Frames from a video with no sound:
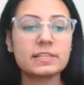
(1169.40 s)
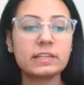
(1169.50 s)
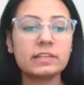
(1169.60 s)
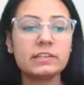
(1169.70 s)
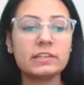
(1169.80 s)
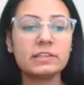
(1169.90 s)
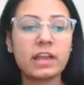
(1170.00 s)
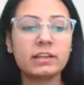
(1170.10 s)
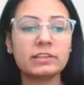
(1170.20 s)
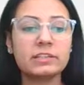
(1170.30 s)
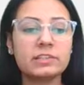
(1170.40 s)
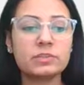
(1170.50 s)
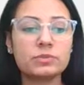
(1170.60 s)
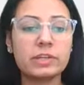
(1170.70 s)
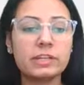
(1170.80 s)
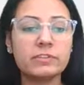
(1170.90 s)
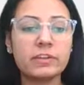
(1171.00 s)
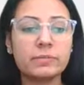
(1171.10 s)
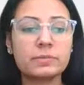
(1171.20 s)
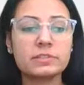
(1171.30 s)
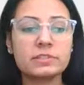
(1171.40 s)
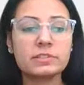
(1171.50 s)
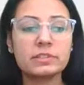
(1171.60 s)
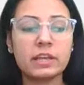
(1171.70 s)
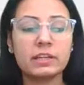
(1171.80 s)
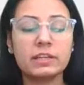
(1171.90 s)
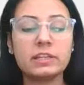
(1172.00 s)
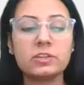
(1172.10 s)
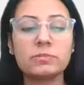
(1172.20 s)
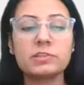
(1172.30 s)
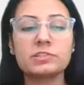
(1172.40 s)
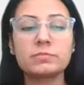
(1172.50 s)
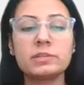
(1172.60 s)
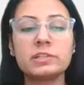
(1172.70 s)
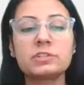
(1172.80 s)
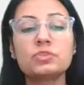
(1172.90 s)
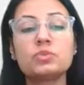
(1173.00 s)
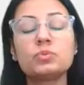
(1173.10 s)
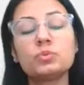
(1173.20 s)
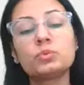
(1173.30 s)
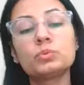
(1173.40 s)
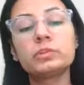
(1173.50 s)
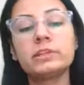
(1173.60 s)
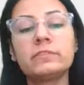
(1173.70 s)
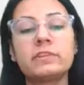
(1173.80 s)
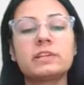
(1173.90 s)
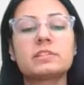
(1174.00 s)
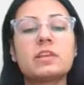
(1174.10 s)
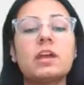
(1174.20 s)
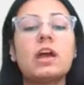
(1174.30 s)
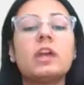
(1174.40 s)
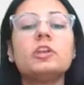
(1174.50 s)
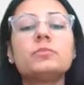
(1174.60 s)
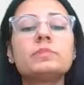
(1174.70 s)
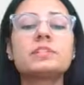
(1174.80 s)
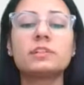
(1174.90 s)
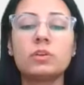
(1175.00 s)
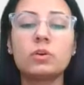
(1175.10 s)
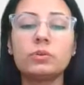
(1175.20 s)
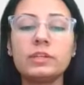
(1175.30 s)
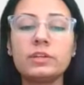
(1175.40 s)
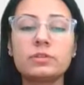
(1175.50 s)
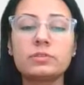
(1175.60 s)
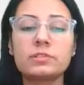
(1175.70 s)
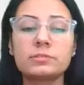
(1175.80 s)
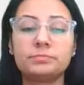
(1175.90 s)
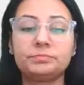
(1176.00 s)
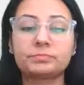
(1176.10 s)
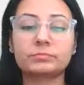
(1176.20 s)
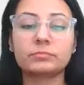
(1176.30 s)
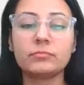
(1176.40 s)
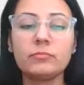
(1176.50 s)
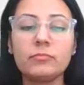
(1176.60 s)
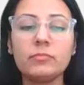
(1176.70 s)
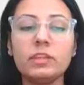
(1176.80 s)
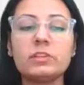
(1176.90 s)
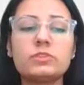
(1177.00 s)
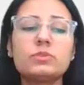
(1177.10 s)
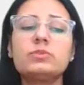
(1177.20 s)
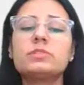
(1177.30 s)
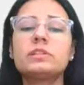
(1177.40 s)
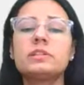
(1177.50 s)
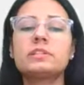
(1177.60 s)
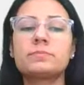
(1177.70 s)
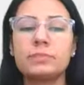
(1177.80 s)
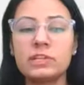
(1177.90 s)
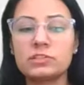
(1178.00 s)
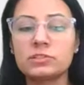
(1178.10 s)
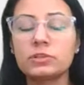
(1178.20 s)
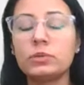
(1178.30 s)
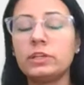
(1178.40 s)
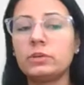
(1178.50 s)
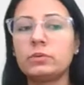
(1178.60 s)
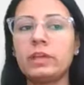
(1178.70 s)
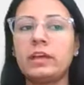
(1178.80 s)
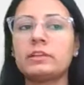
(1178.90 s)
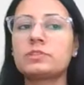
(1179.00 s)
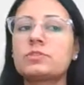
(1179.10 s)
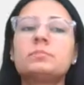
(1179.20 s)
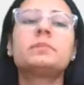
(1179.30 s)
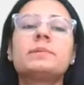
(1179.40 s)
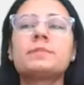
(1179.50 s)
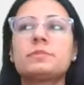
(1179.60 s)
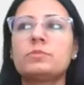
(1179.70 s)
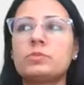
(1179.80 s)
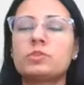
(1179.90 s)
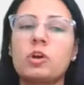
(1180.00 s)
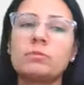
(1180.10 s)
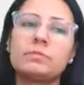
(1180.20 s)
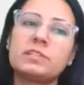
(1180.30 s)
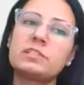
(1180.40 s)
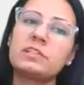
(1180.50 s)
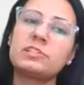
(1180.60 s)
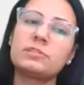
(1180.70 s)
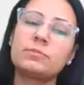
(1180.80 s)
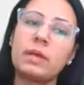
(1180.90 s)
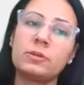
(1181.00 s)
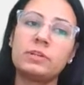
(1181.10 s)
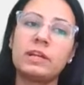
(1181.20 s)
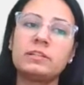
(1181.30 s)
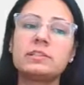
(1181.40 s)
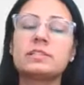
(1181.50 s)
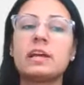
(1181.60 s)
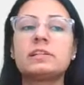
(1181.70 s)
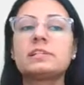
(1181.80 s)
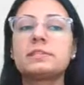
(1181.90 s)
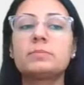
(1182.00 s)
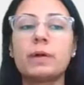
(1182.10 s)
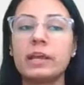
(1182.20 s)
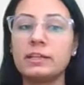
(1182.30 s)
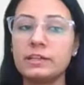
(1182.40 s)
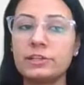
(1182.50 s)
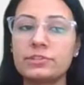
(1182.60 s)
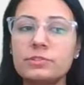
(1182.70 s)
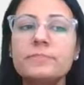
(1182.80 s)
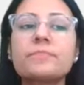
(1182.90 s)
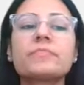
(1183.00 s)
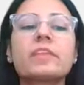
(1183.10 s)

Secondary attack rate is 85% and incubation period is 2 to 3 weeks. Humans are the only host. Source is patient only, no carrier. So mumps, most common presentation parotitis, that is the bilateral.